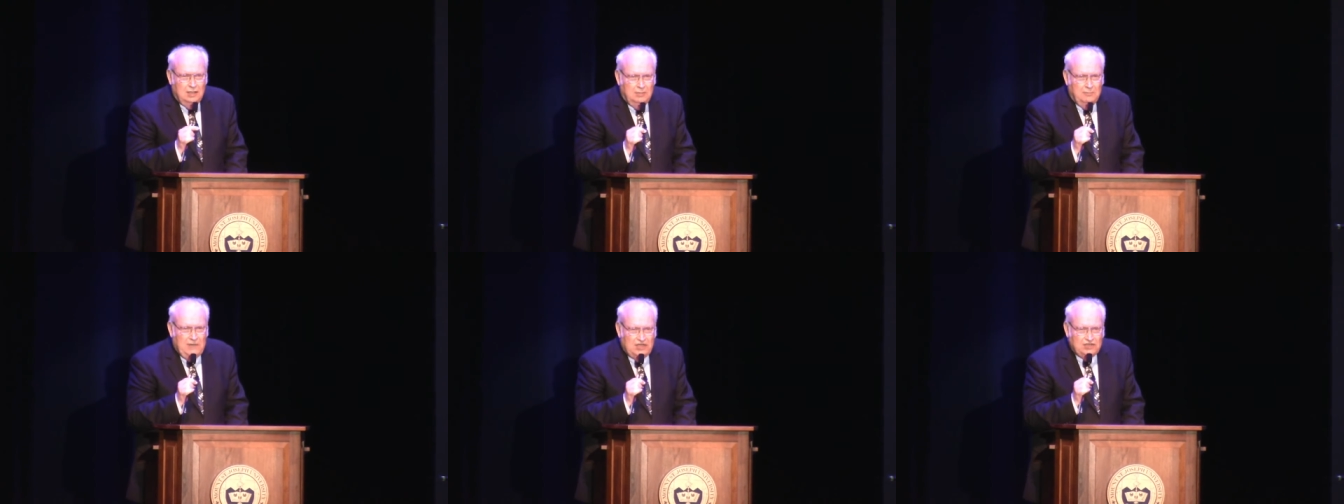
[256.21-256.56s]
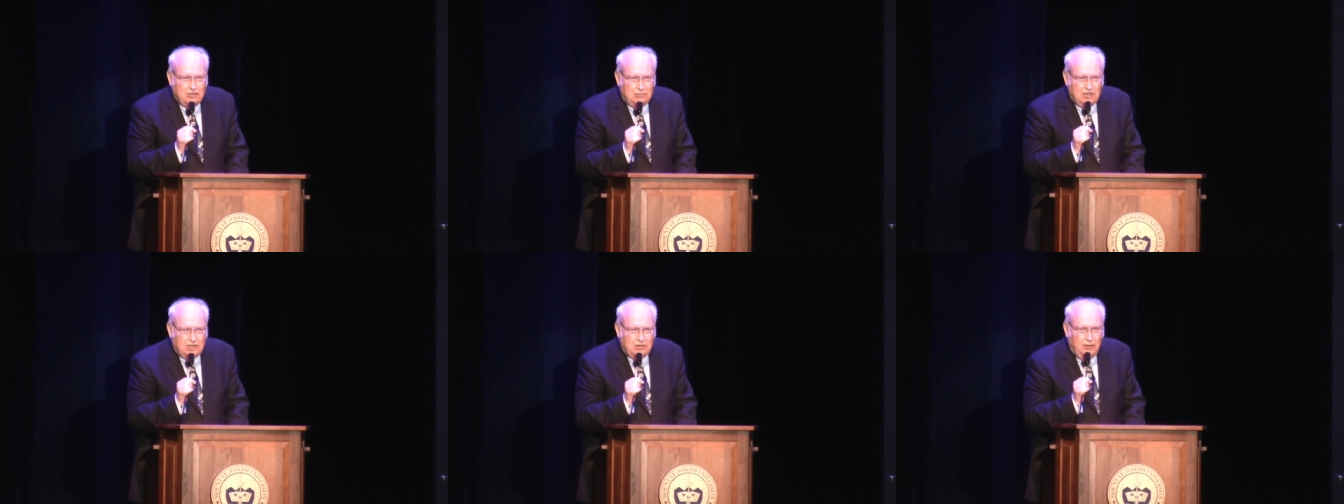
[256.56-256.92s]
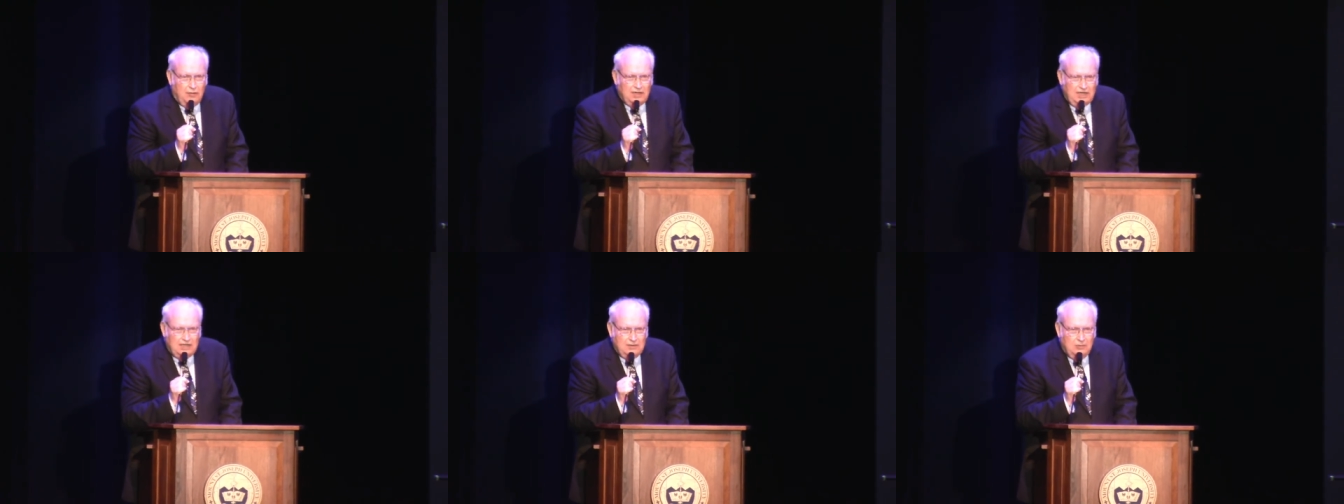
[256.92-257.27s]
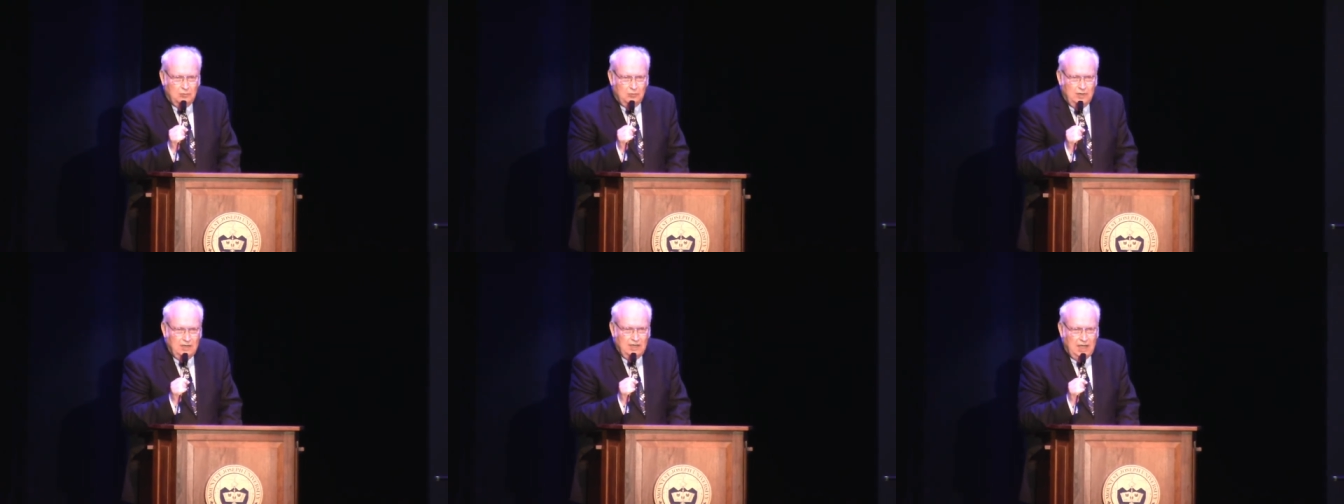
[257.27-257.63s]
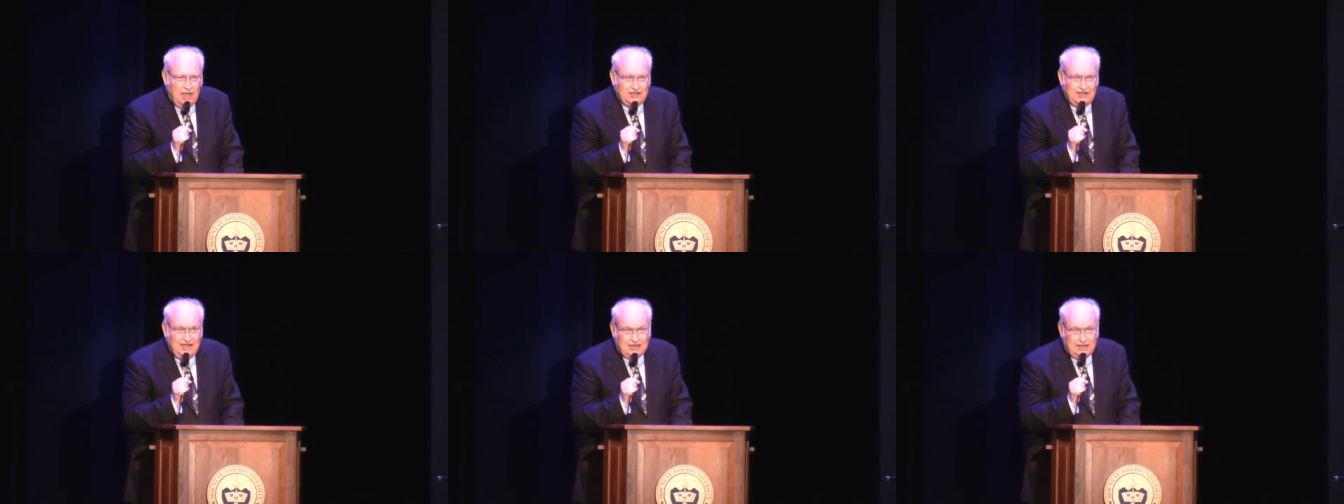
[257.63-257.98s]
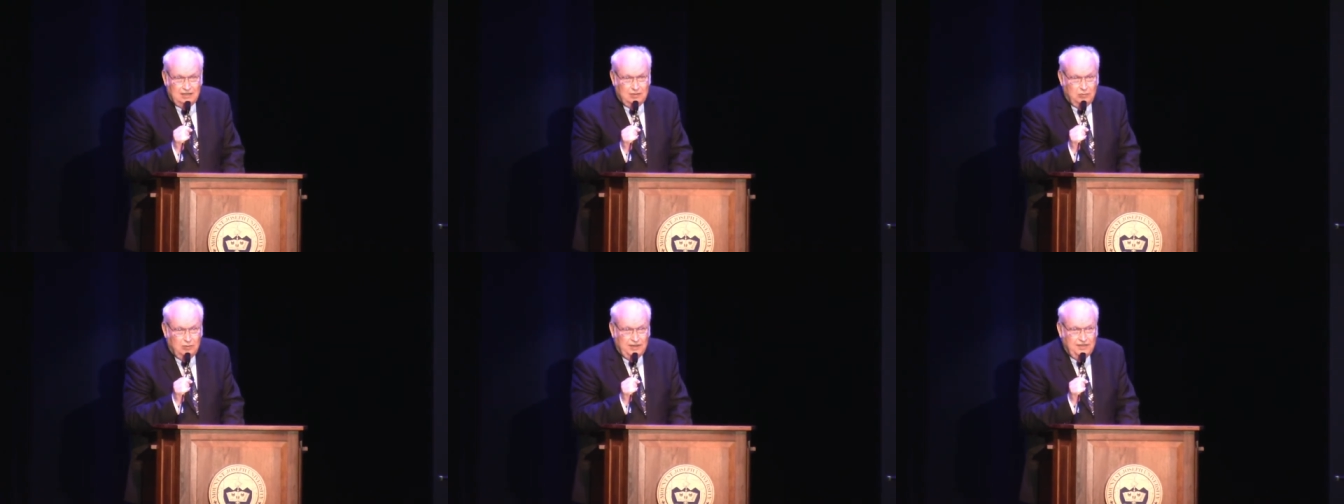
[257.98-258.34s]
uh, major recording on
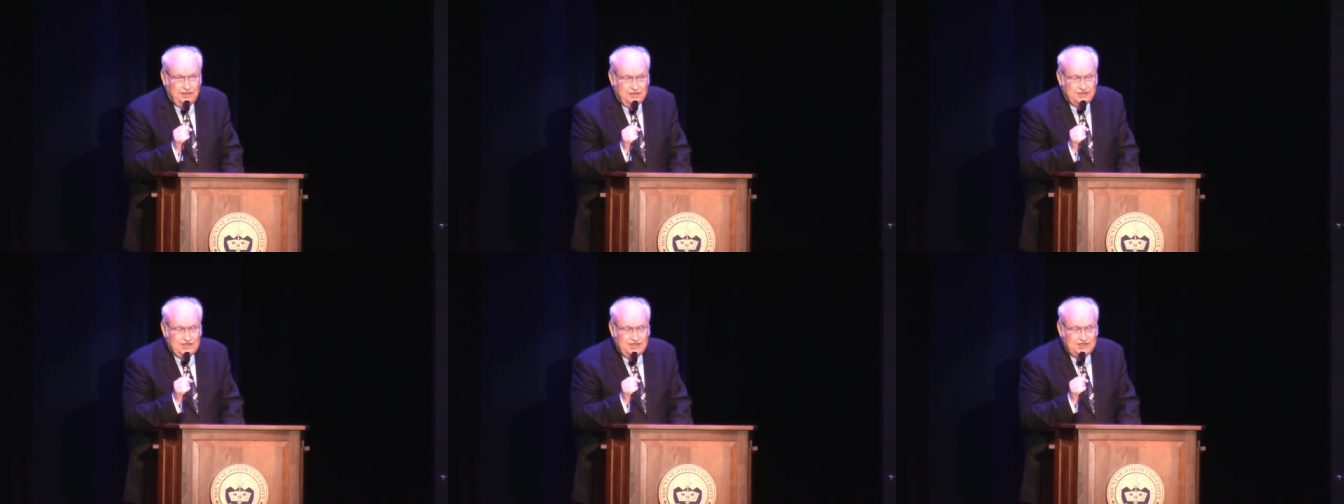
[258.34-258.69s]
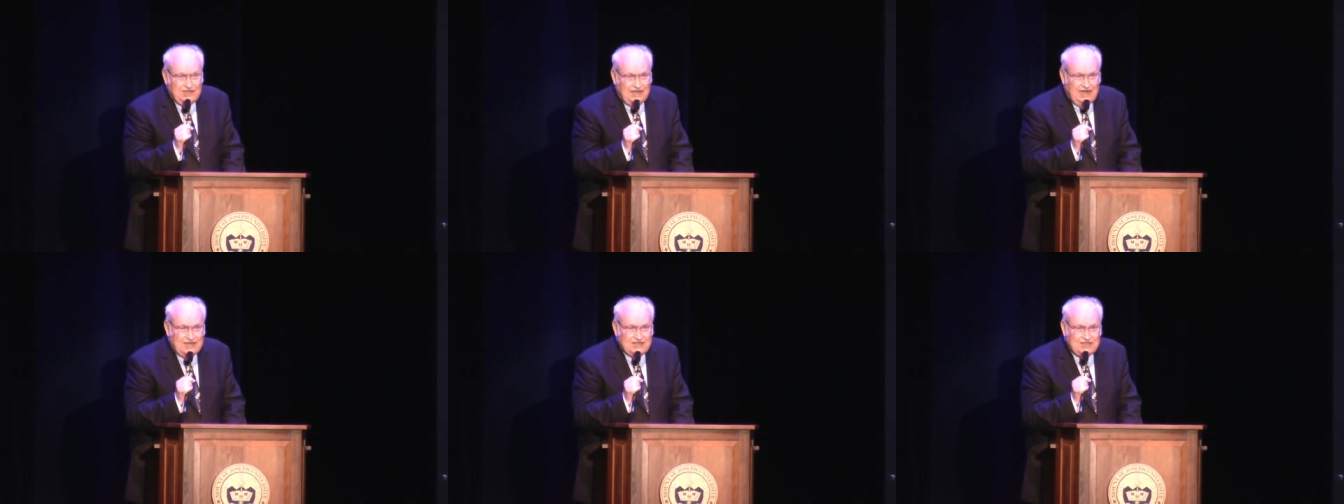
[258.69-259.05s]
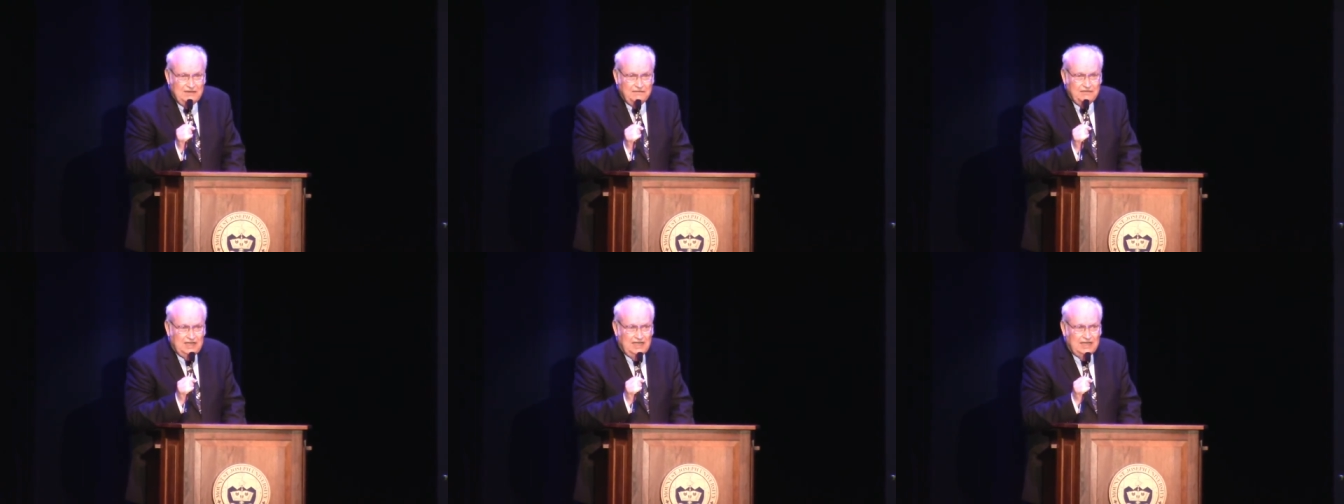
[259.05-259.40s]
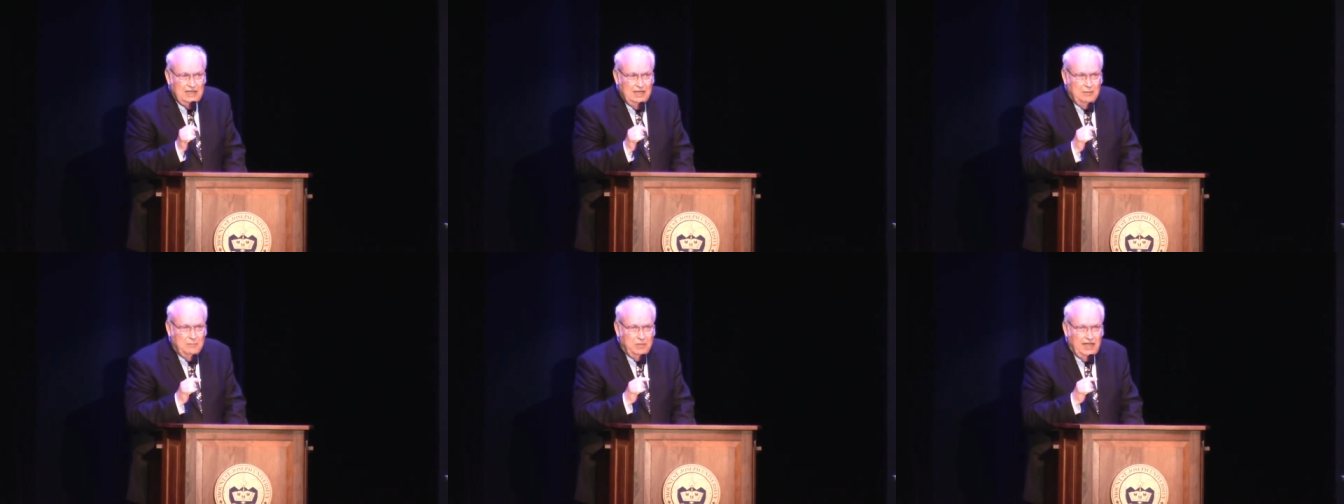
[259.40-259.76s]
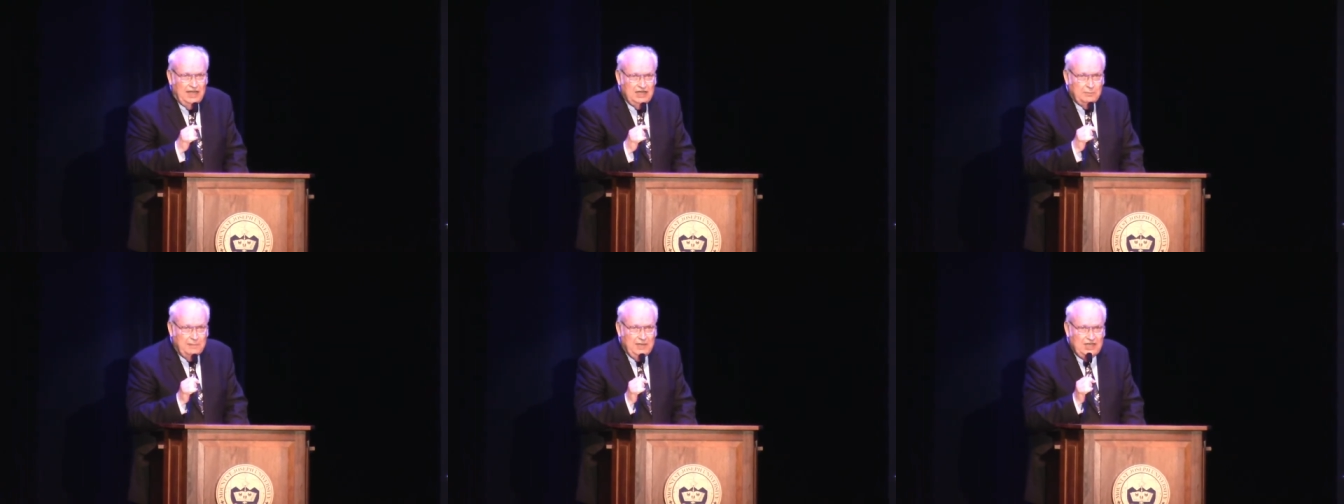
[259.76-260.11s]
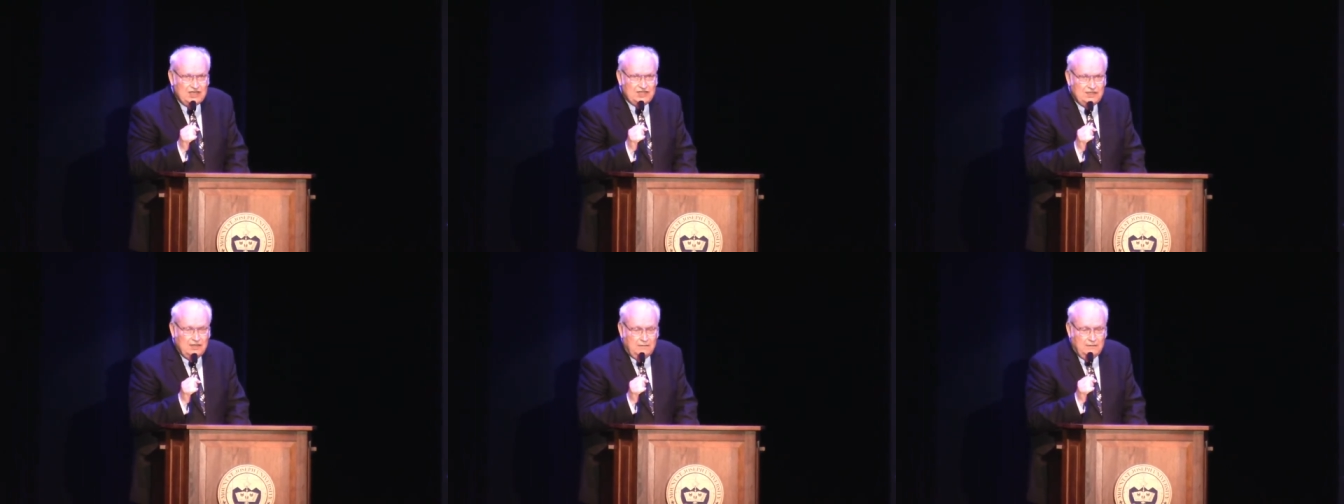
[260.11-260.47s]
Decca with the Cincinnati Symphony, playing a
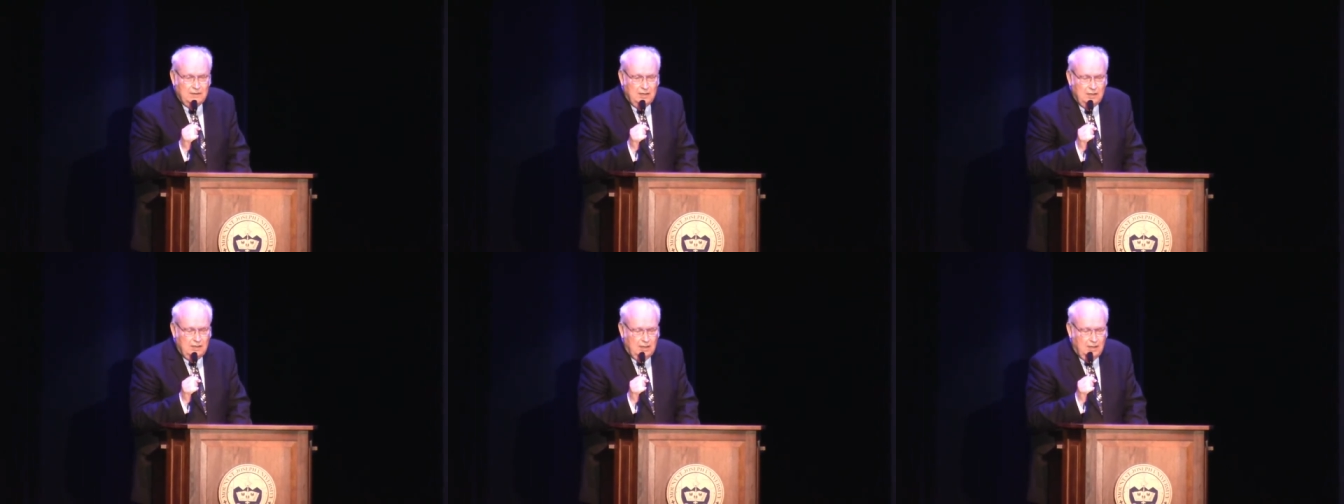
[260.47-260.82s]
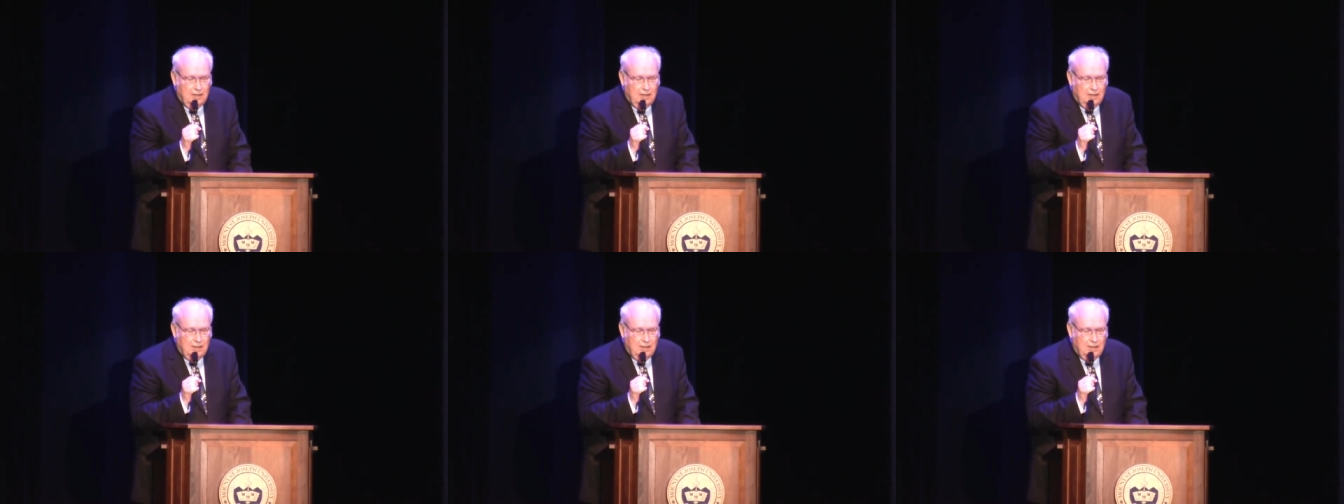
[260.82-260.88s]
piece that